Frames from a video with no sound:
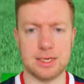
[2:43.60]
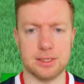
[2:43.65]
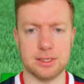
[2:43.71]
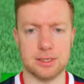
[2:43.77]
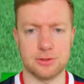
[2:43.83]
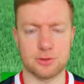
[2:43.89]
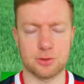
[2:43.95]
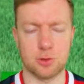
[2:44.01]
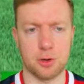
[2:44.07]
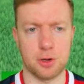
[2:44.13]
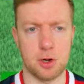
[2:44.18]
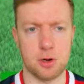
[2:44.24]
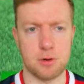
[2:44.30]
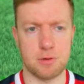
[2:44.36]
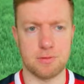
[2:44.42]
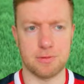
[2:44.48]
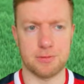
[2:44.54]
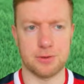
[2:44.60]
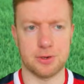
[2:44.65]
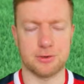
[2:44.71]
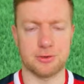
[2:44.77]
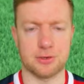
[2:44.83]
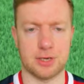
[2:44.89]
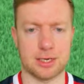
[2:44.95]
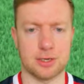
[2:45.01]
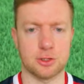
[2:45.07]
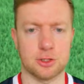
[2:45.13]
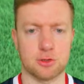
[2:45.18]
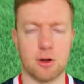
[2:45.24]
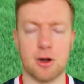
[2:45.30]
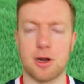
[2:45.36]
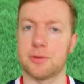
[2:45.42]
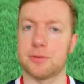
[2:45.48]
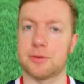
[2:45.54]
has gone over for the second
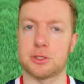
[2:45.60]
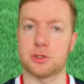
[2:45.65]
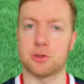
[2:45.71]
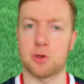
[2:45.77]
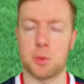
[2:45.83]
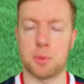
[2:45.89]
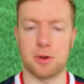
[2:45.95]
try on the stroke of